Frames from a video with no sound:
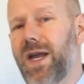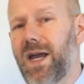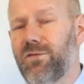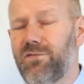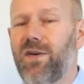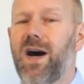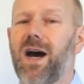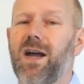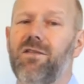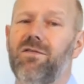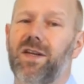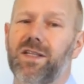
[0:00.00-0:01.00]
and
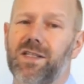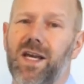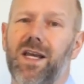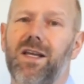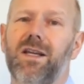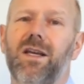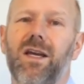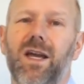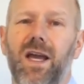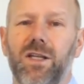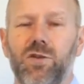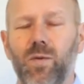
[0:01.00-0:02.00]
5 and 10 and